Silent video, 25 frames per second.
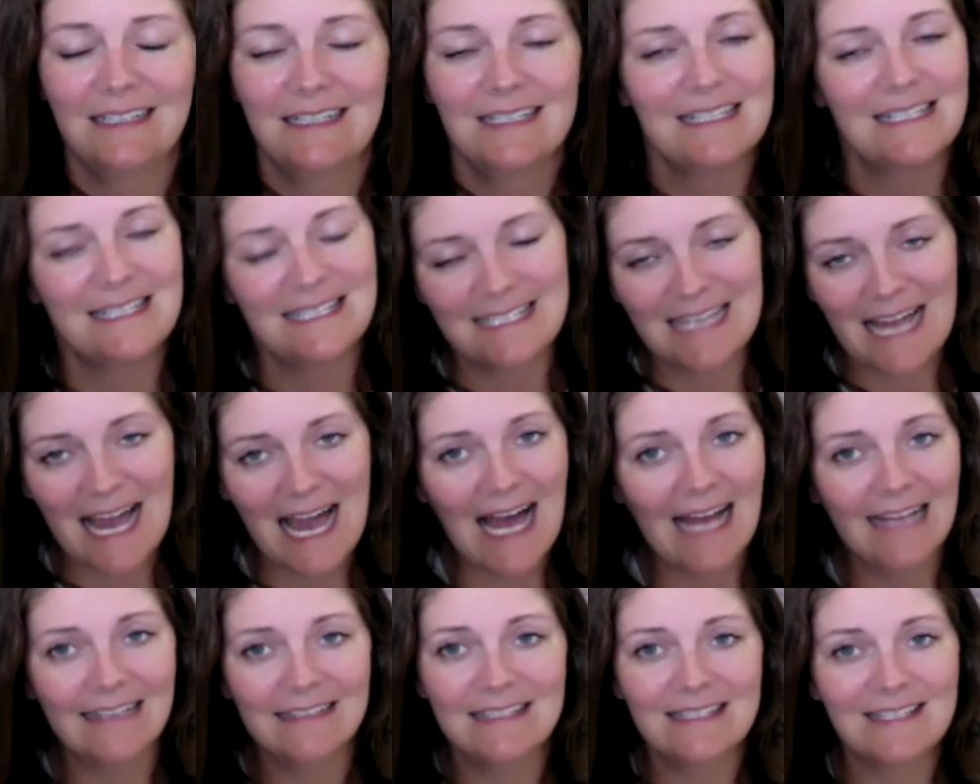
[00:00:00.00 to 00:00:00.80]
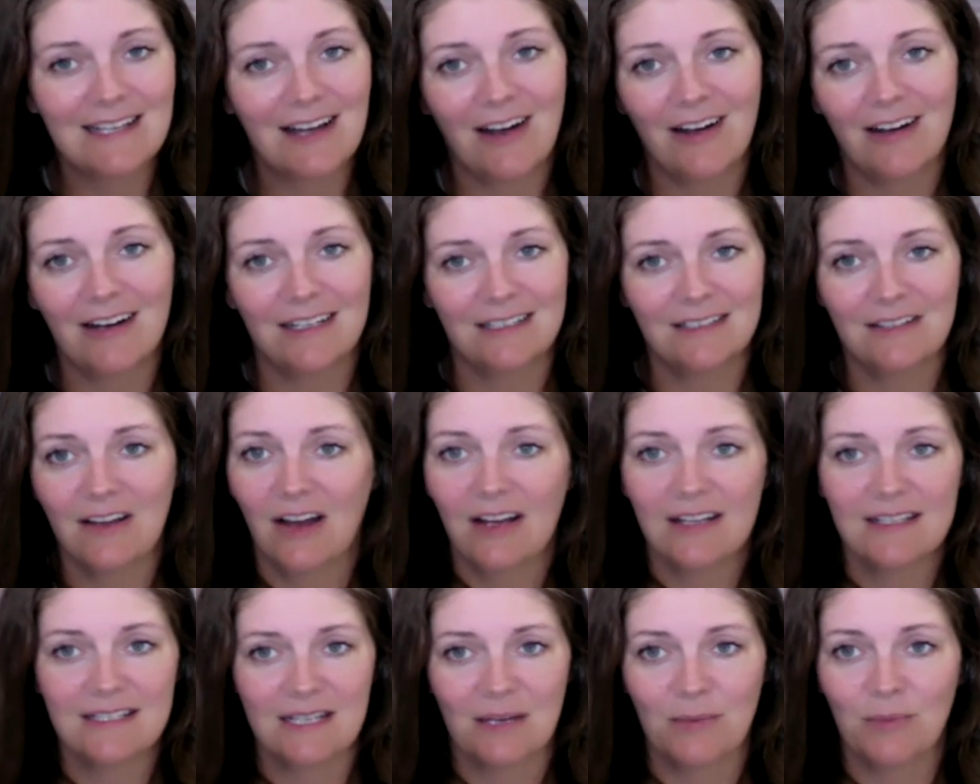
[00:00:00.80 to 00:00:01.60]
Stats are
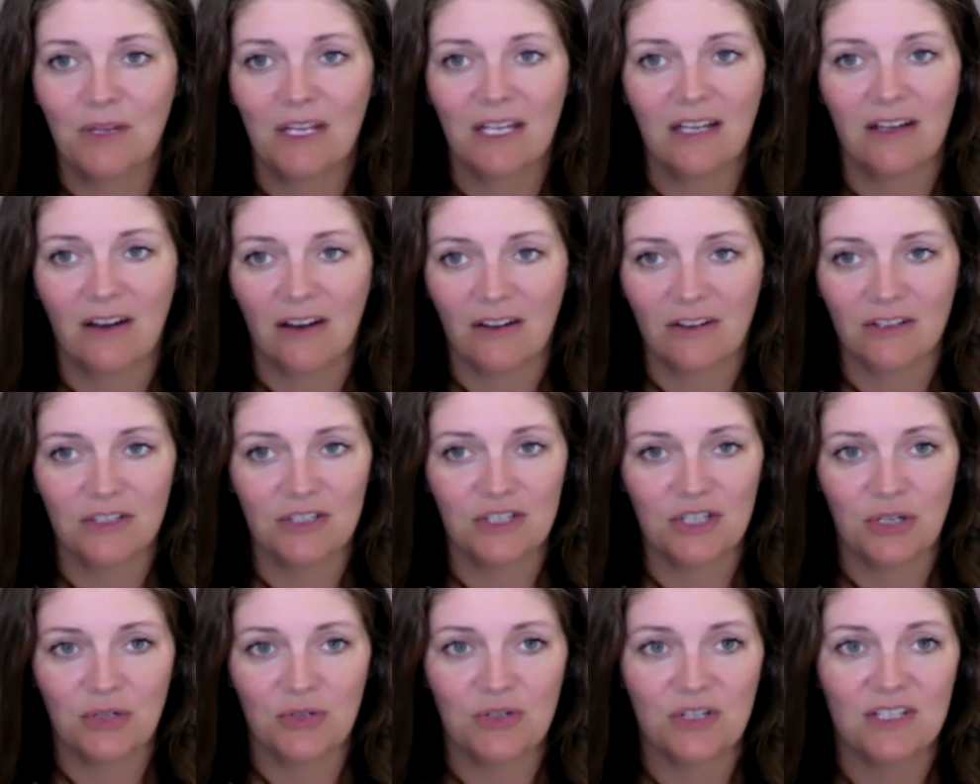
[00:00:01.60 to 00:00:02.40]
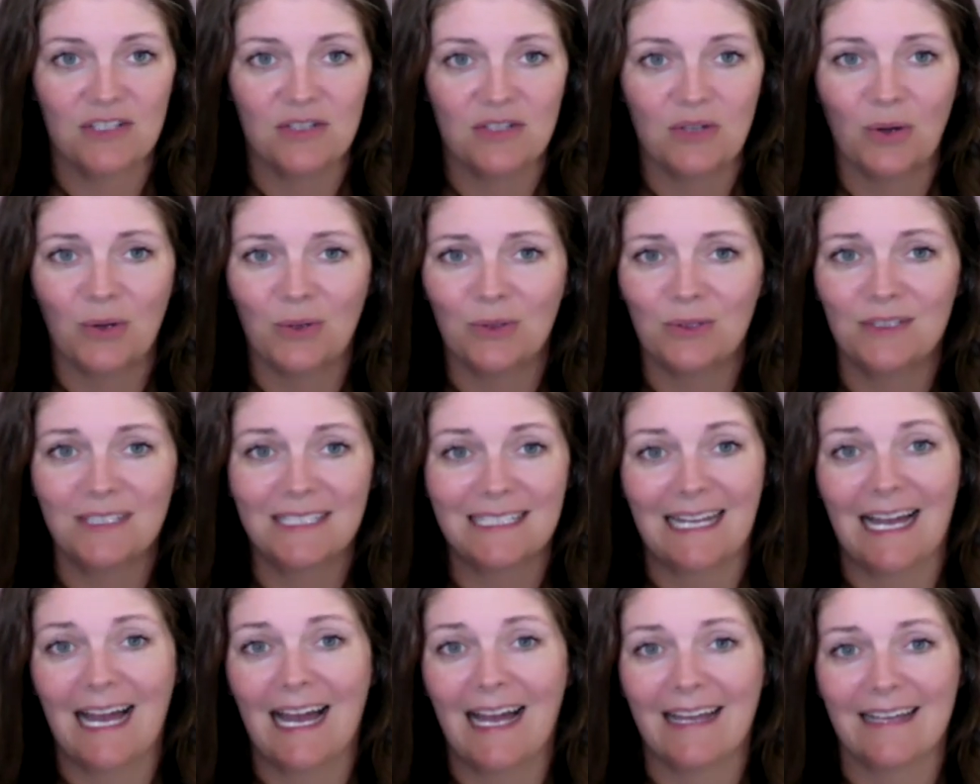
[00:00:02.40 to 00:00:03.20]
not something college coaches hold in
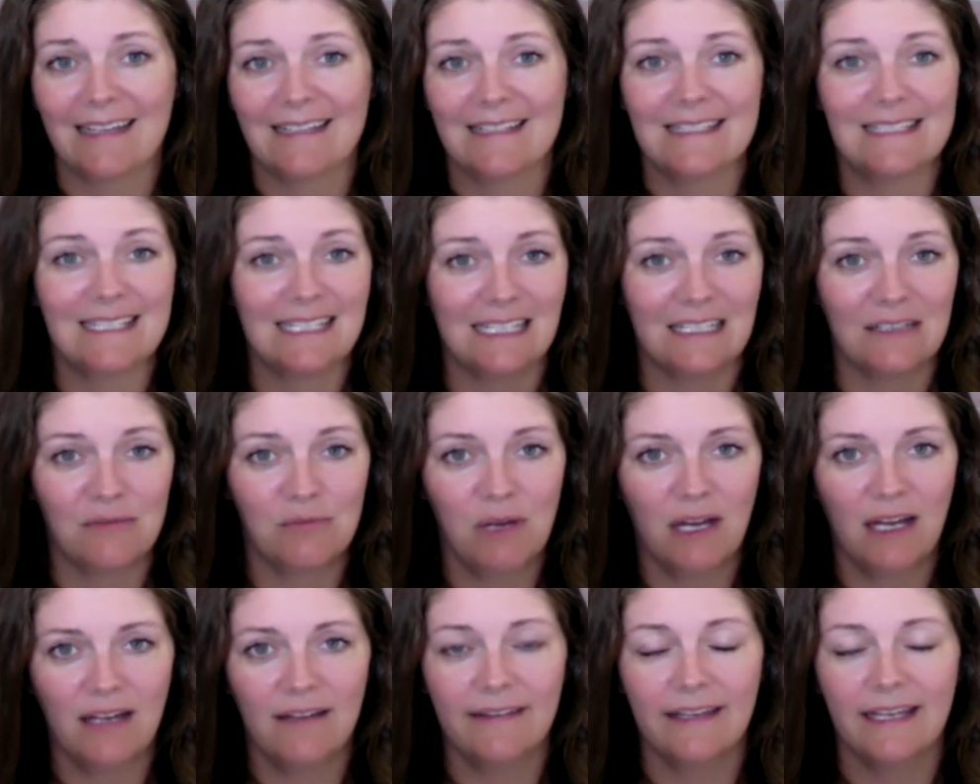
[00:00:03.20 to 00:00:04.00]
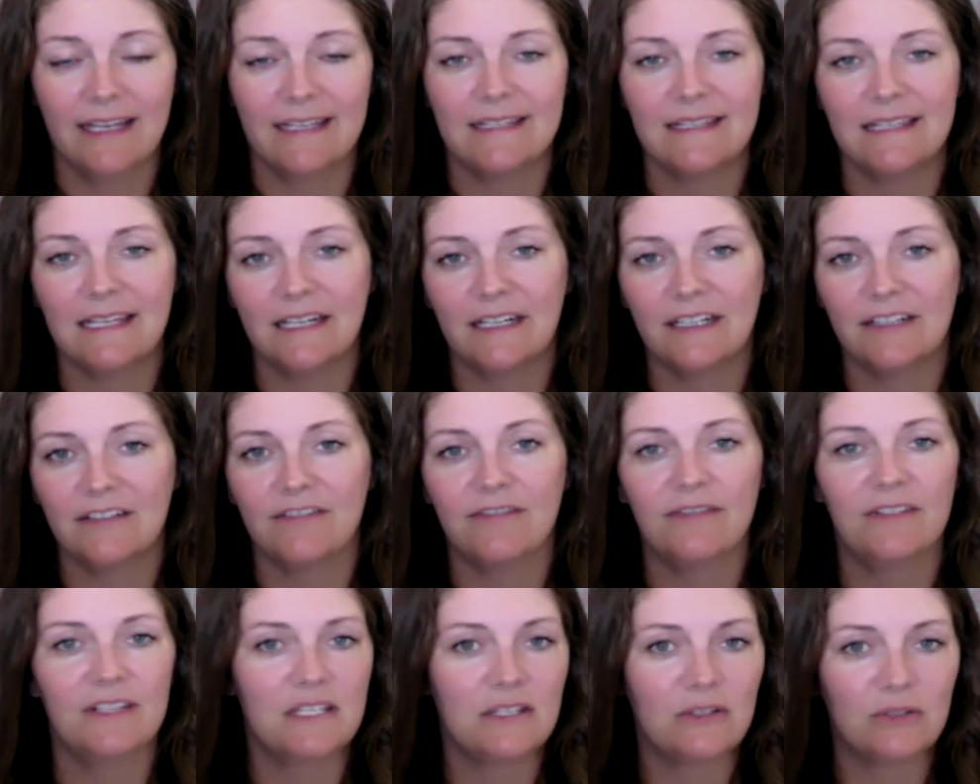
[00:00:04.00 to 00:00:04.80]
high esteem unless they're
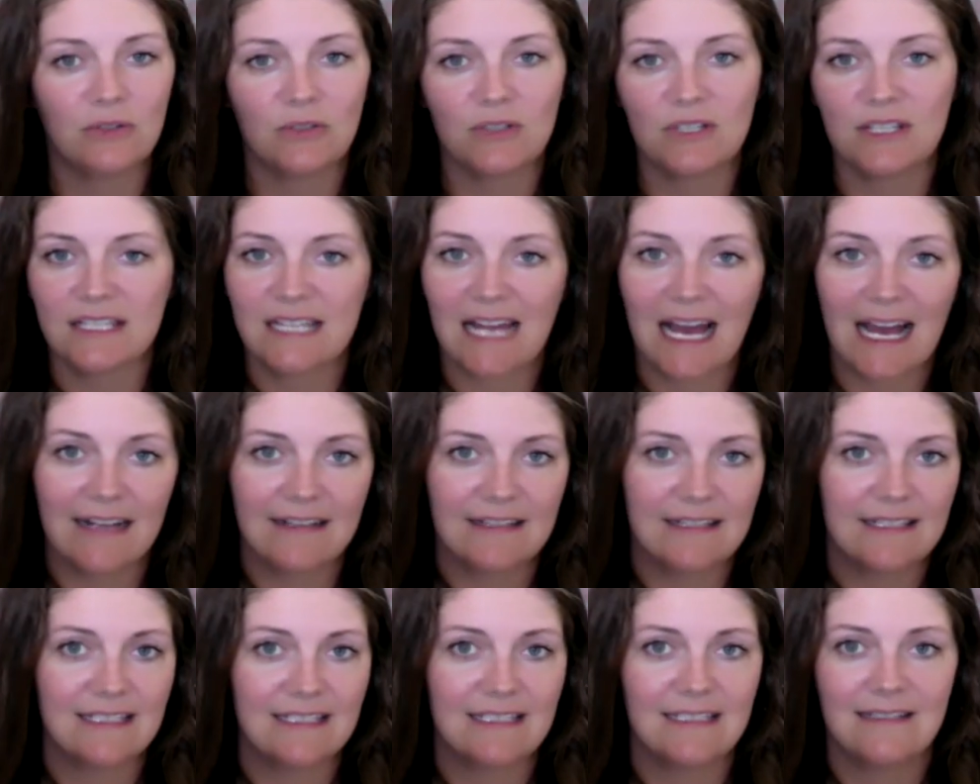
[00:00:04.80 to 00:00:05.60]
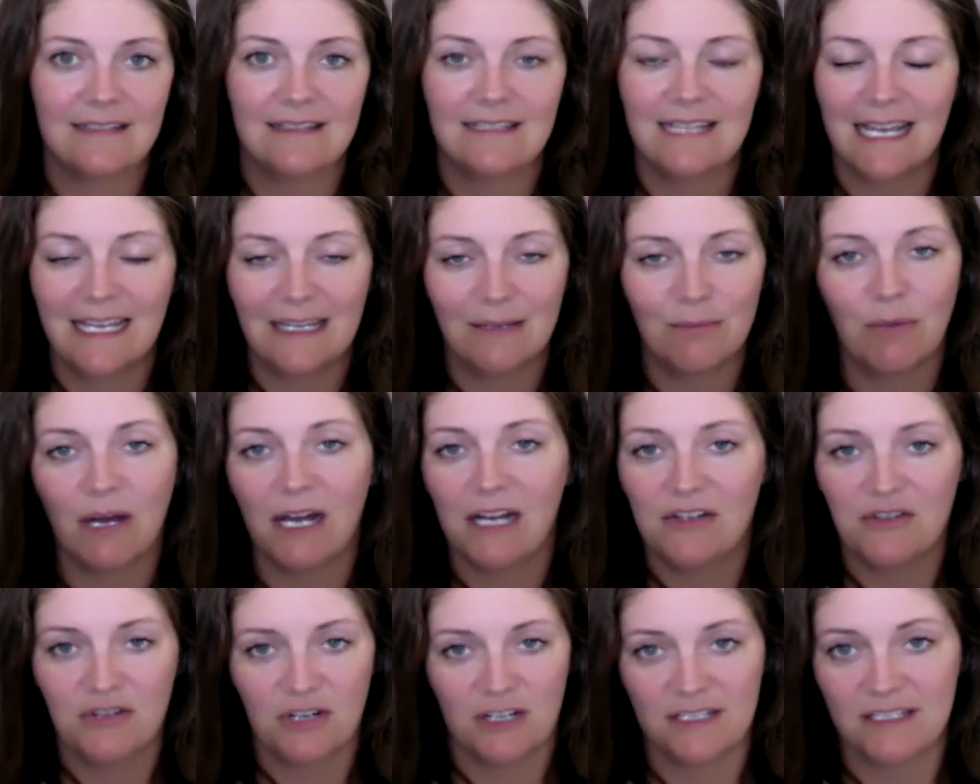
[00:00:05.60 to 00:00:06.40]
physical stats taken by
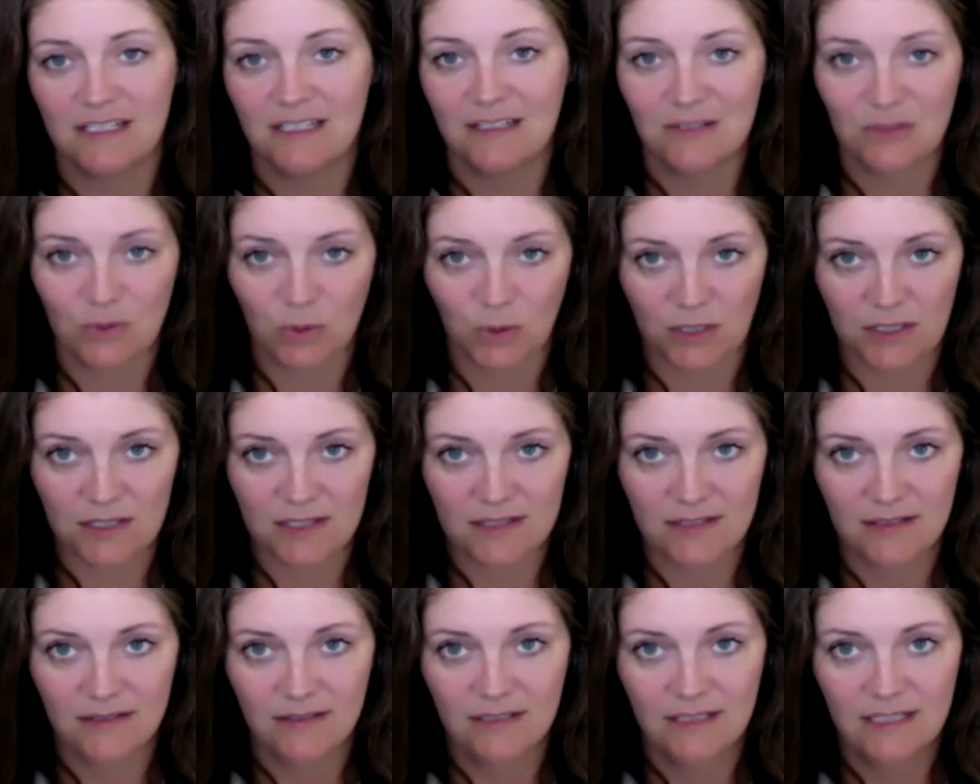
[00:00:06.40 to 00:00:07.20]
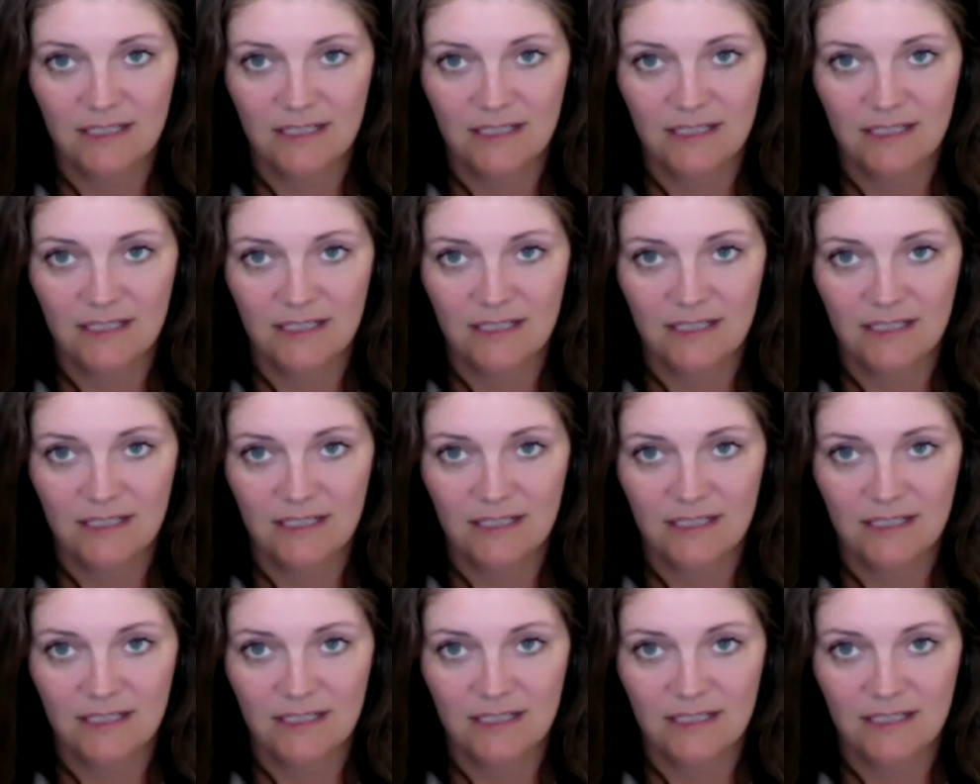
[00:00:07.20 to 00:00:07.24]
a trusted source.